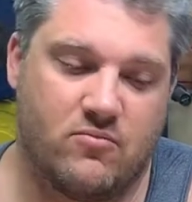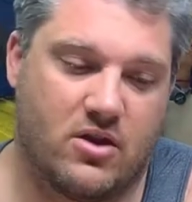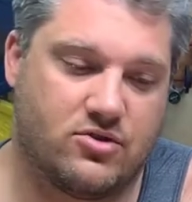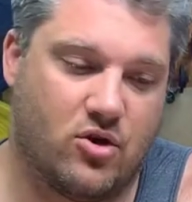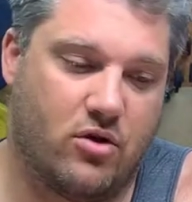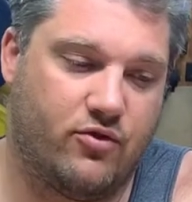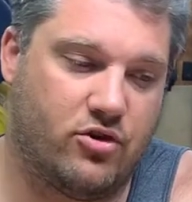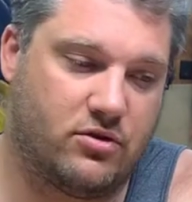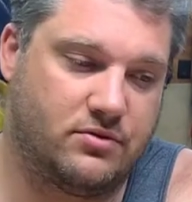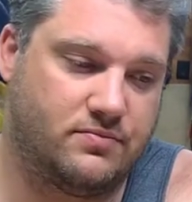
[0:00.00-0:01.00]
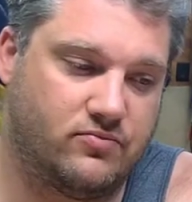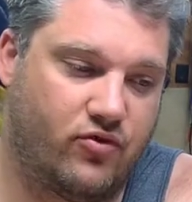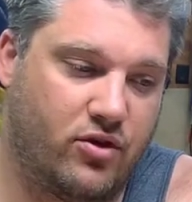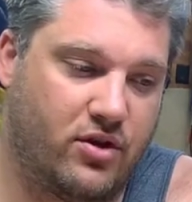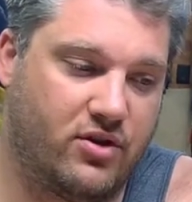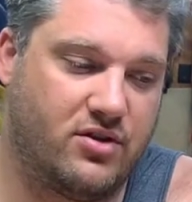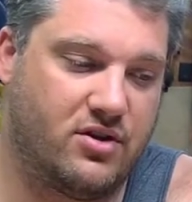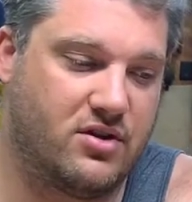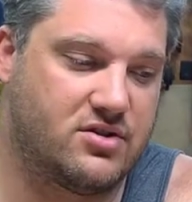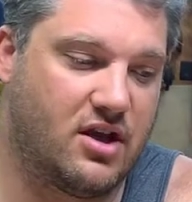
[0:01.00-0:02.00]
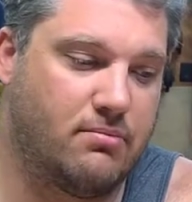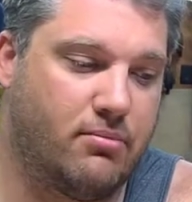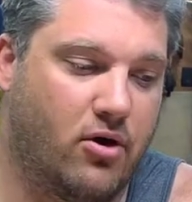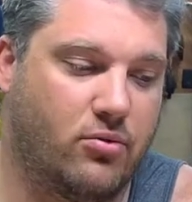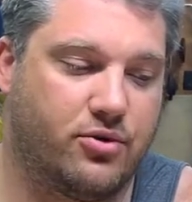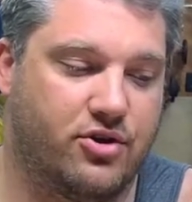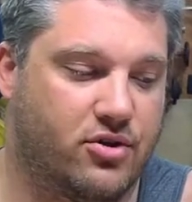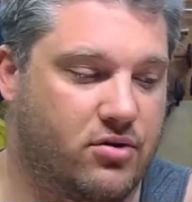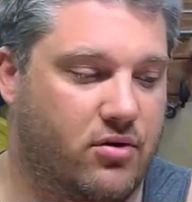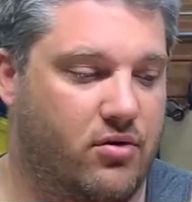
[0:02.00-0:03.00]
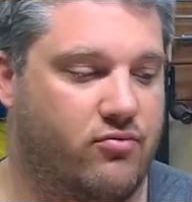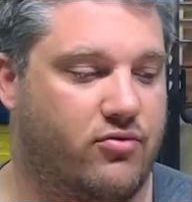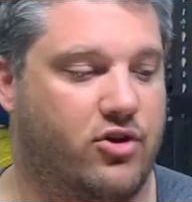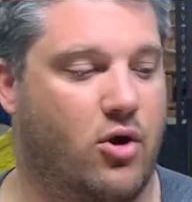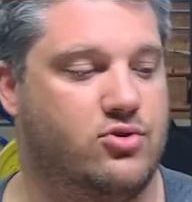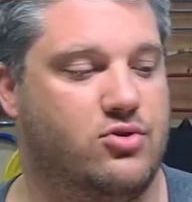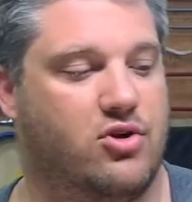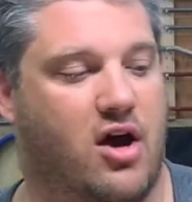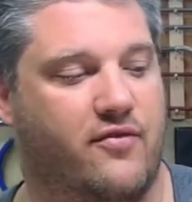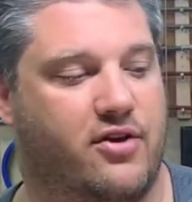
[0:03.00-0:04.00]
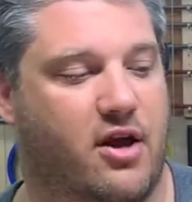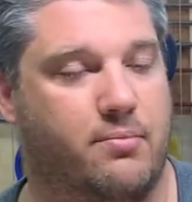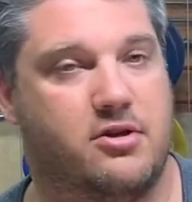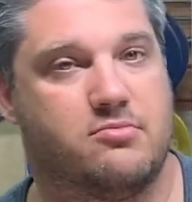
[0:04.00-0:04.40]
So if you're feeling in the same boat where your go-to coffee company is